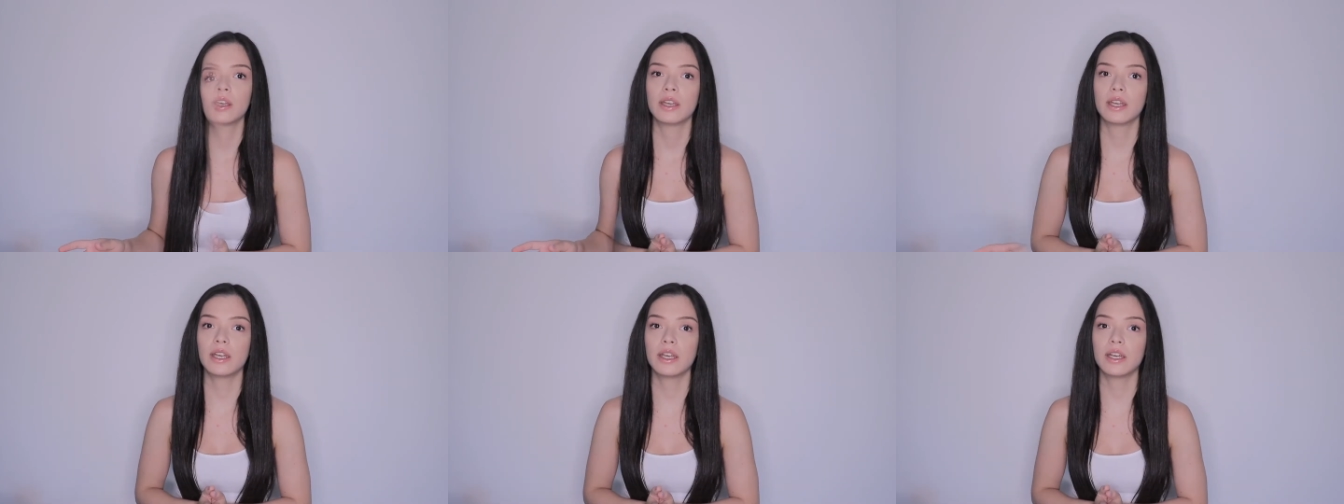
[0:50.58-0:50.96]

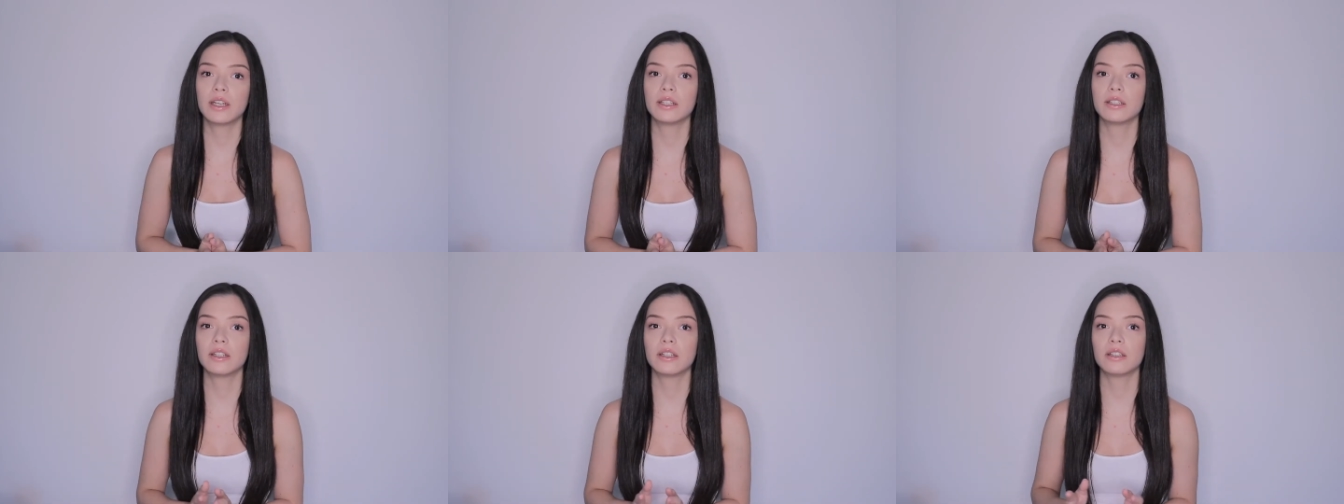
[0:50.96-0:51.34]

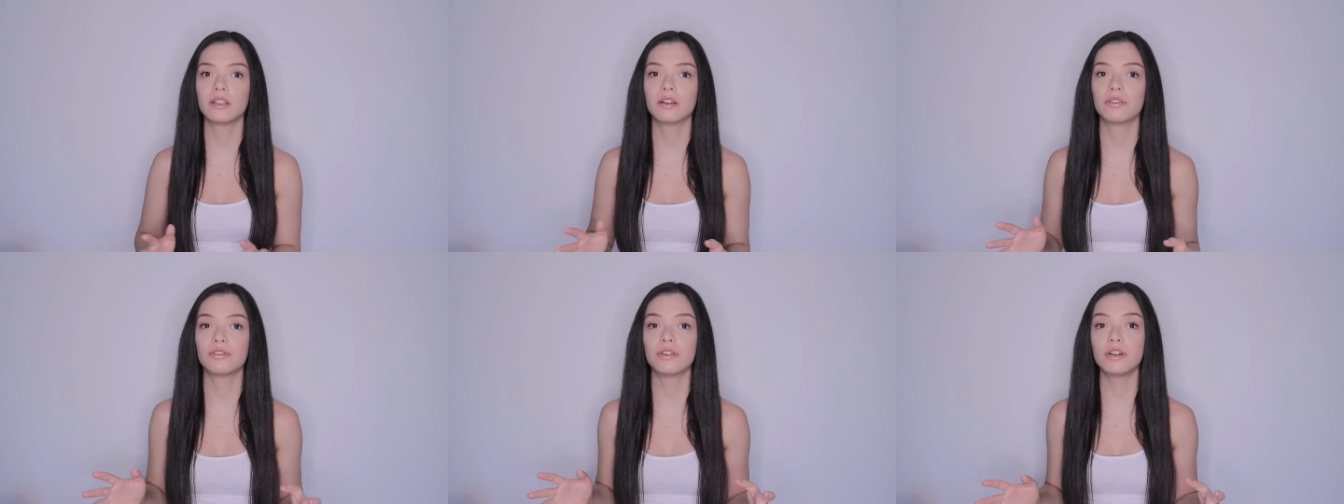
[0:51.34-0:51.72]
And
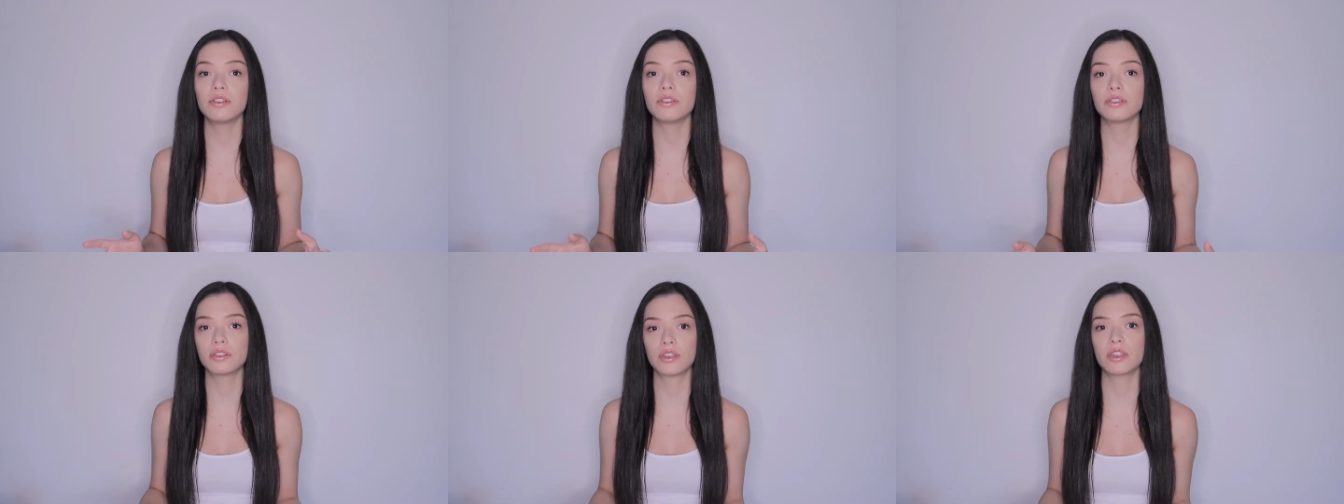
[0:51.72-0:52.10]
the
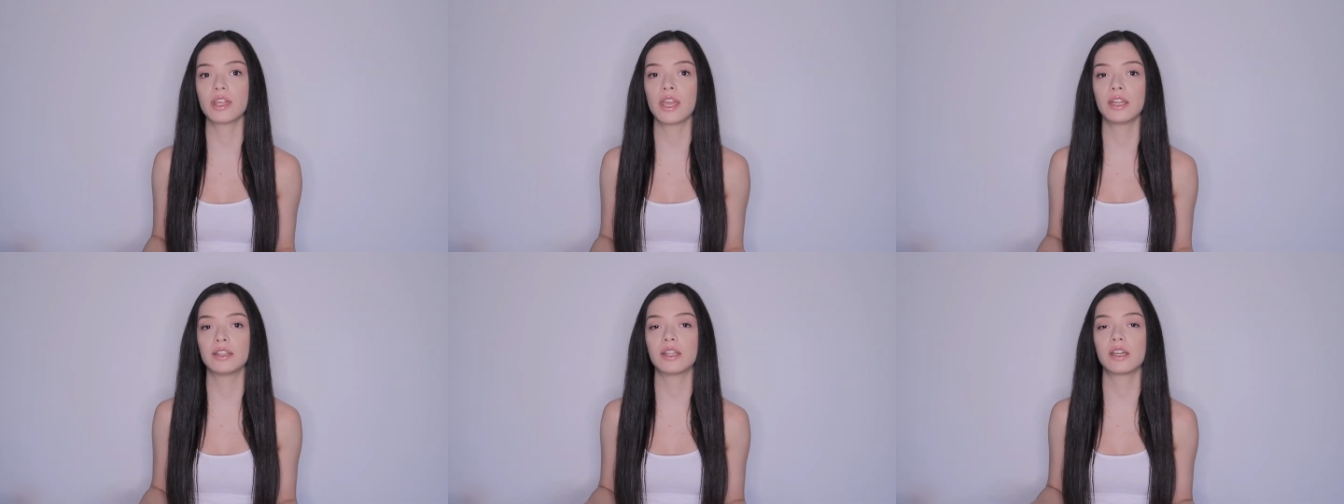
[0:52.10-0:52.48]
first
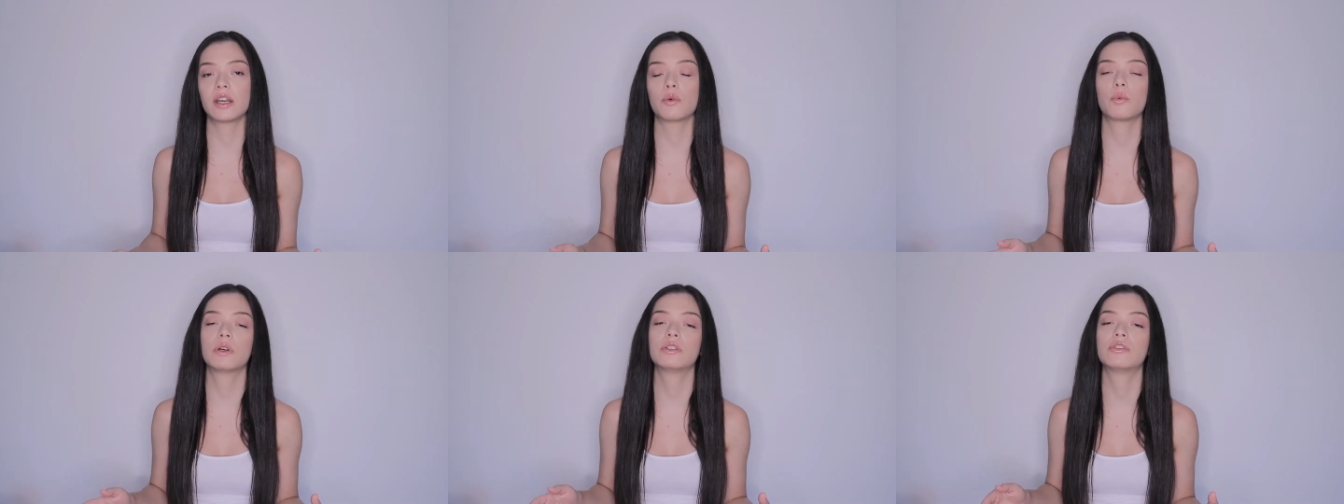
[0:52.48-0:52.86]
thing that I
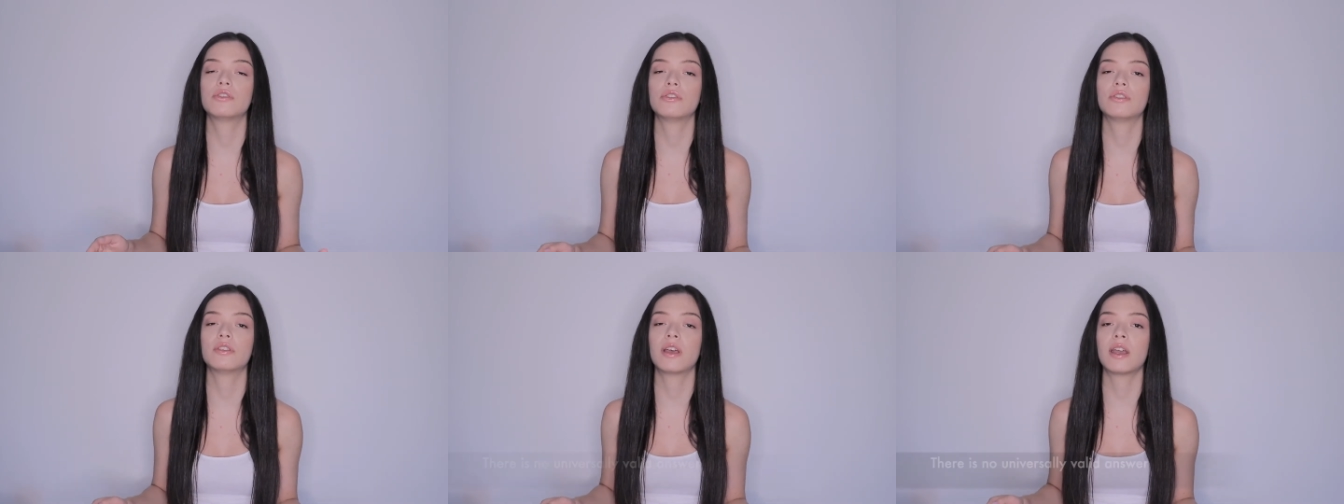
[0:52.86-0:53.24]
want
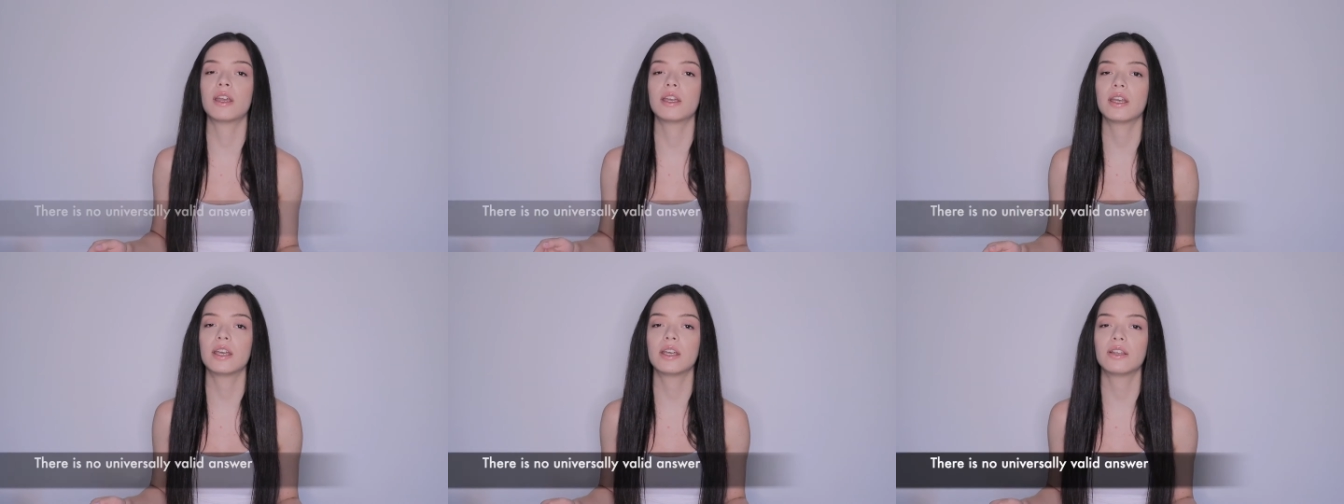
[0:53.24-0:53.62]
to say